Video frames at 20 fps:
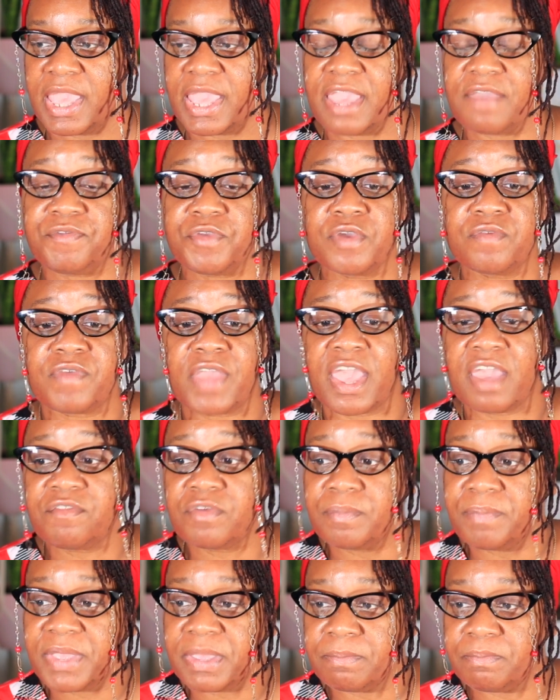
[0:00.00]
If you've
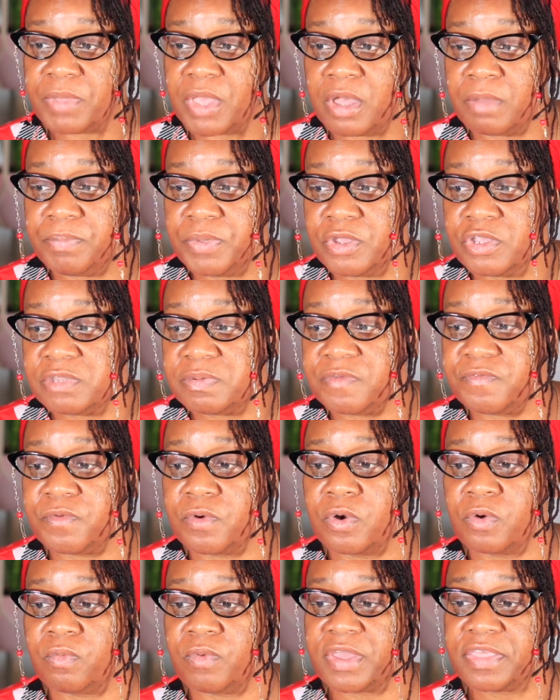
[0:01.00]
ever been abused
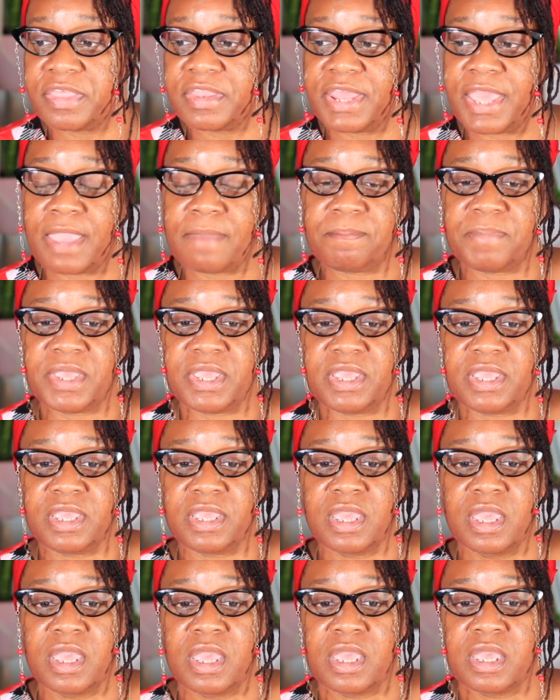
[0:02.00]
before, whether that
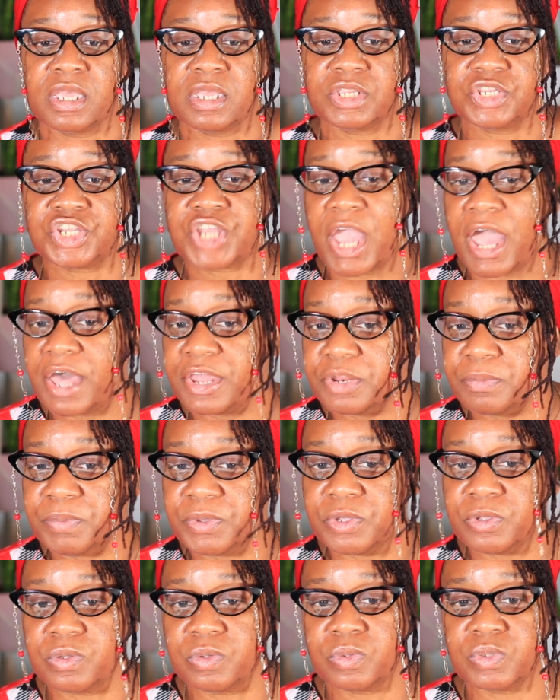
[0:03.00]
be child
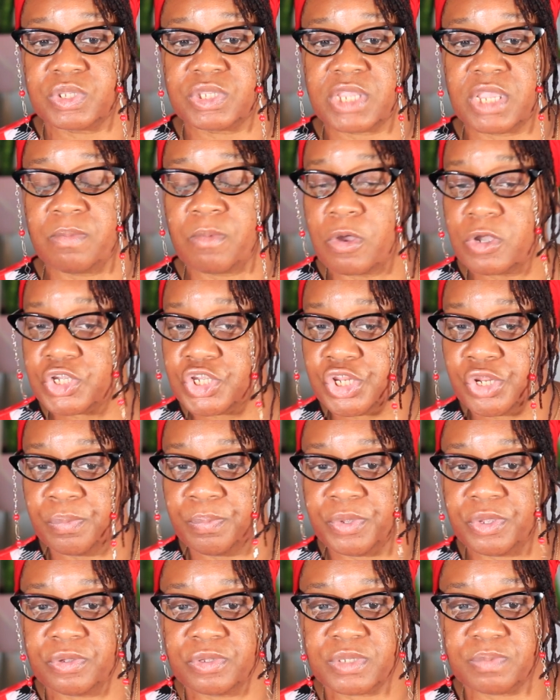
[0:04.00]
abuse, emotional
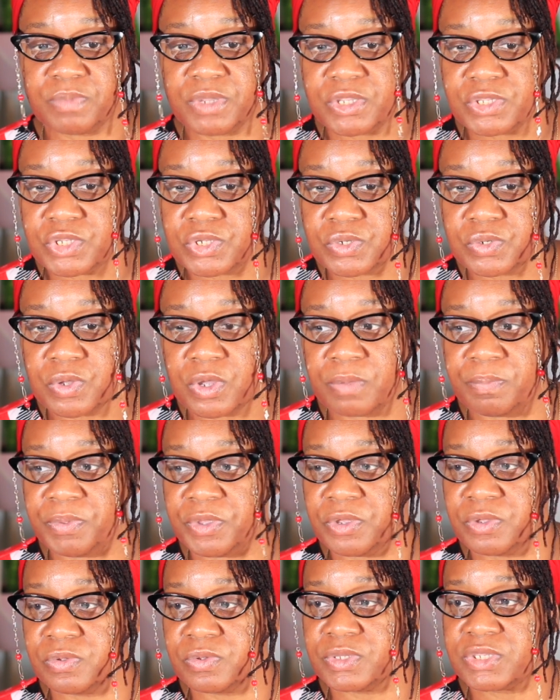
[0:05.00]
abuse, mental
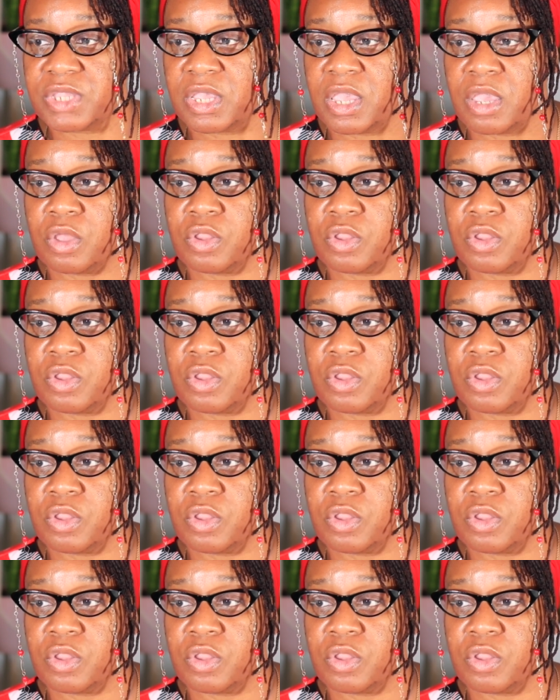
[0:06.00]
abuse,